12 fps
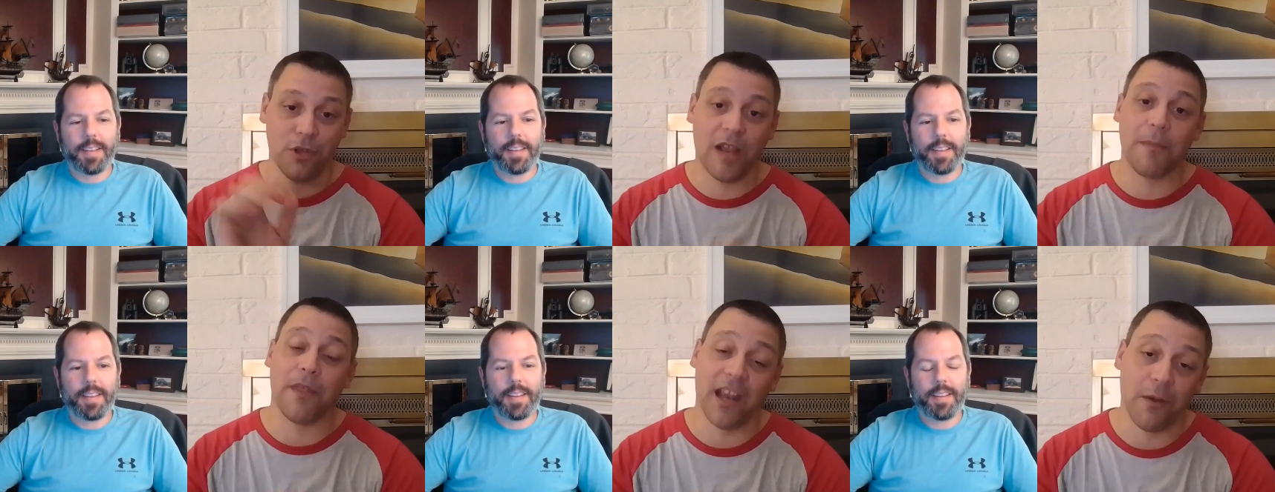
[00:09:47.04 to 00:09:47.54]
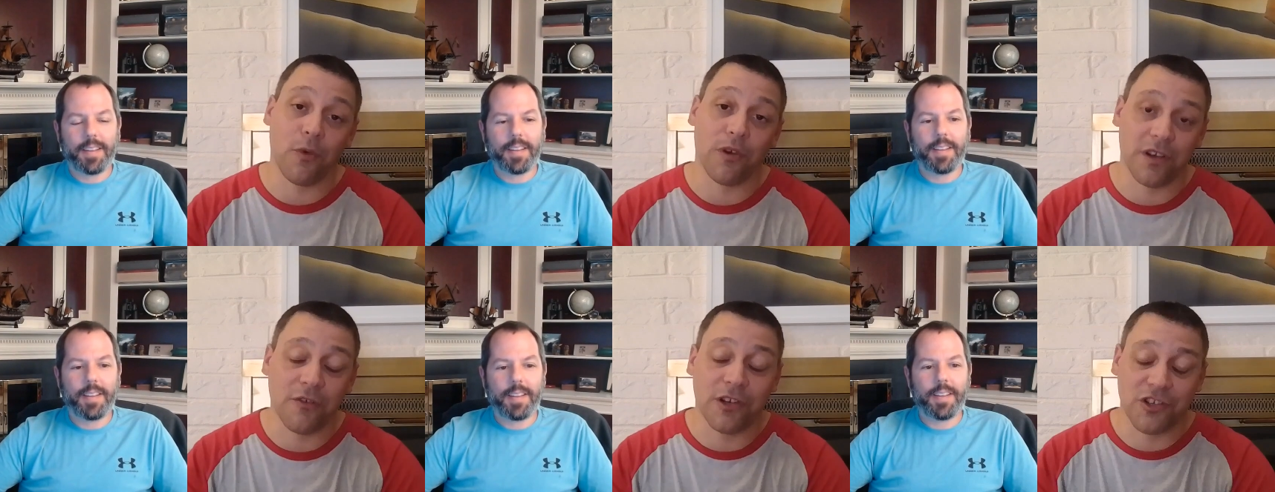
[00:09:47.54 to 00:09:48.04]
Speaker 1: put up that I
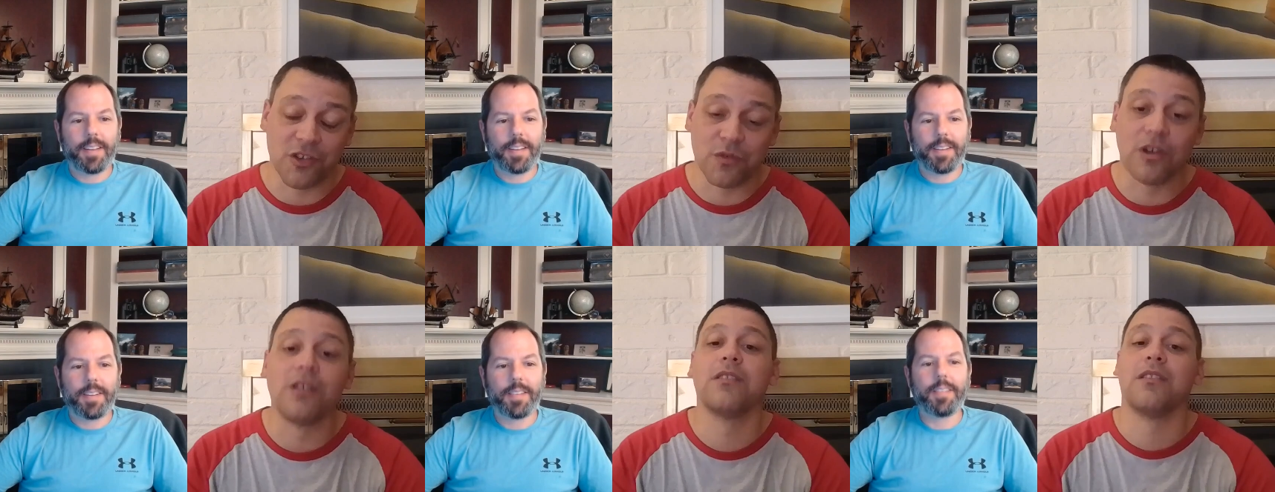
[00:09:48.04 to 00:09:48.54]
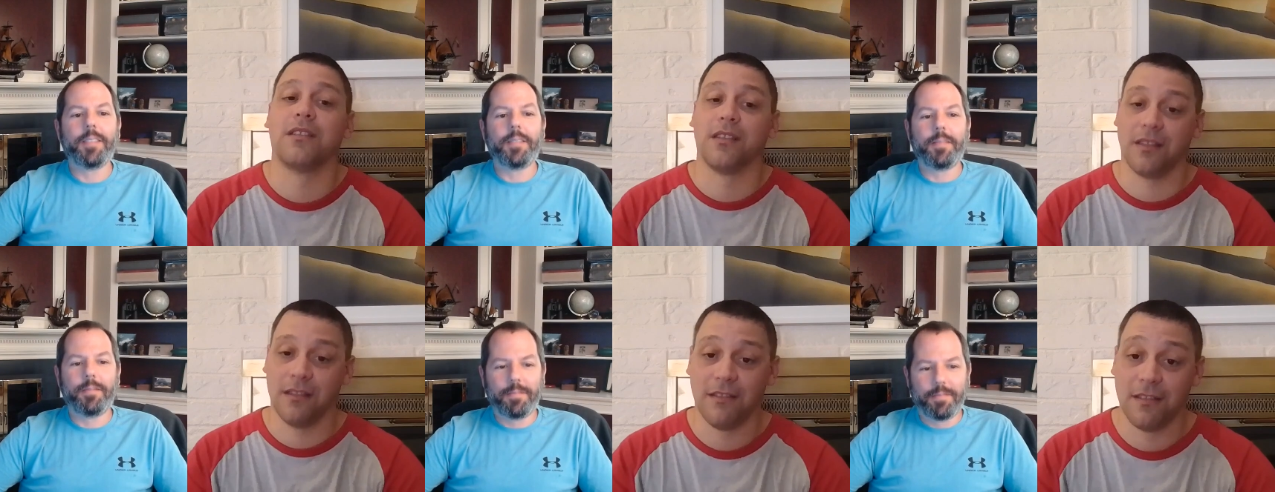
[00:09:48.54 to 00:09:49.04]
worked at Crunchyroll,
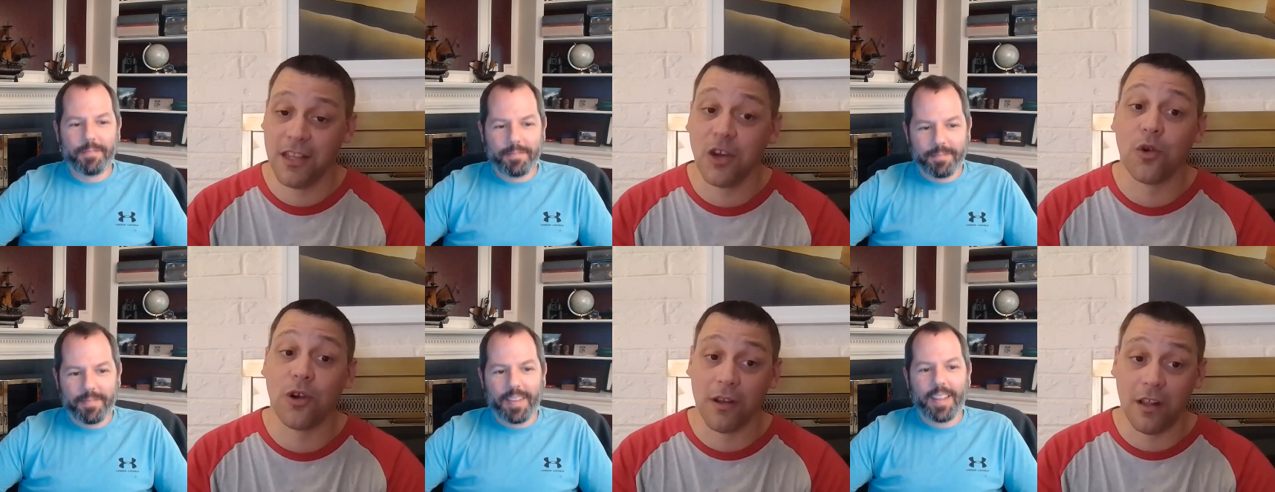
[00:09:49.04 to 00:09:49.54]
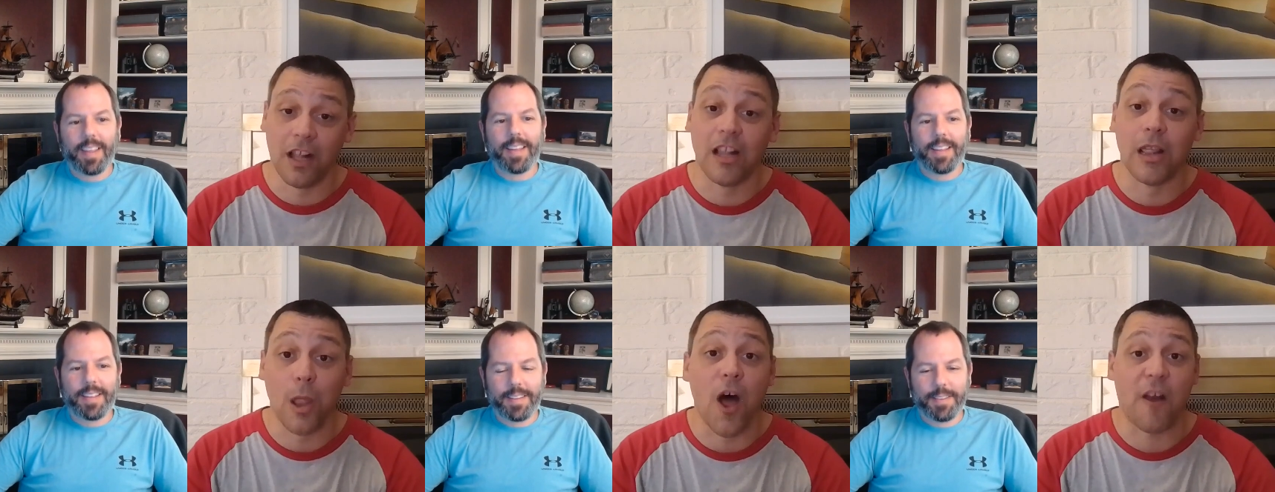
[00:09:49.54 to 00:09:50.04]
there were
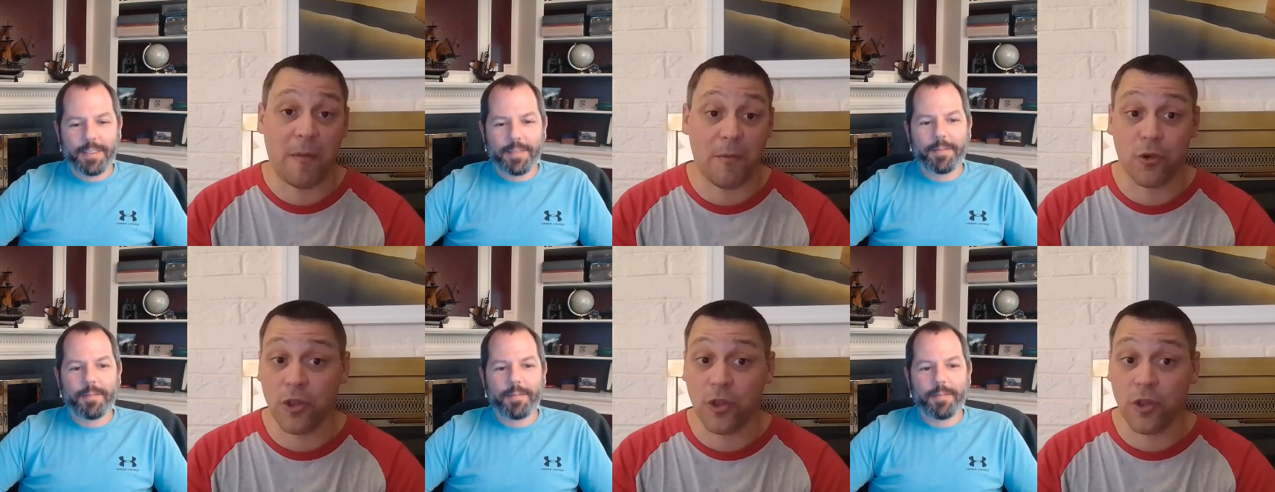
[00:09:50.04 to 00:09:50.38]
a lot of